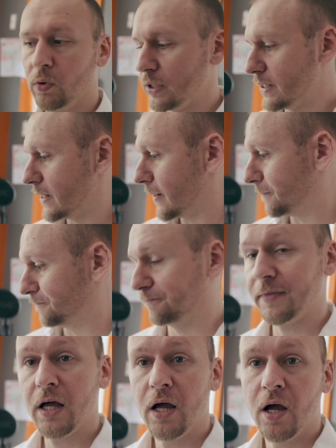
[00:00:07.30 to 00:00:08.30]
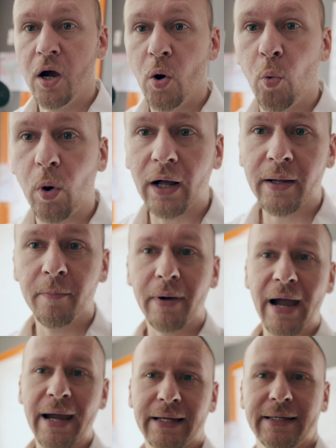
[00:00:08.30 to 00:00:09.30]
What's up? Welcome
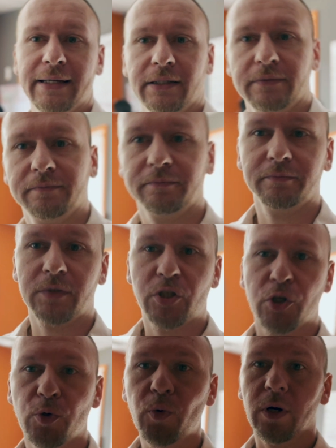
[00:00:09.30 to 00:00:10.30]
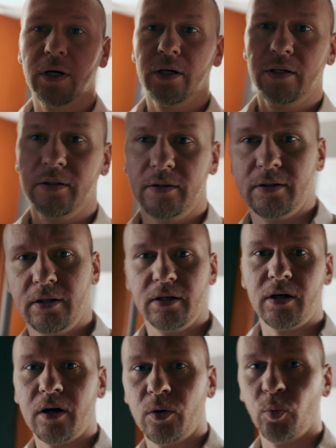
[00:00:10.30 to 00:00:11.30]
back to
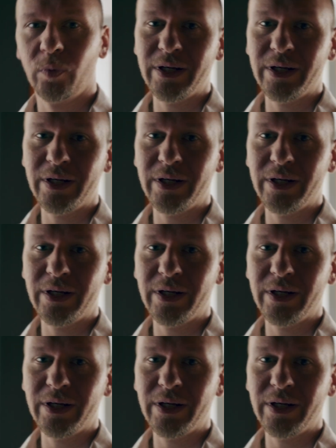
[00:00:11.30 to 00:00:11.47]
our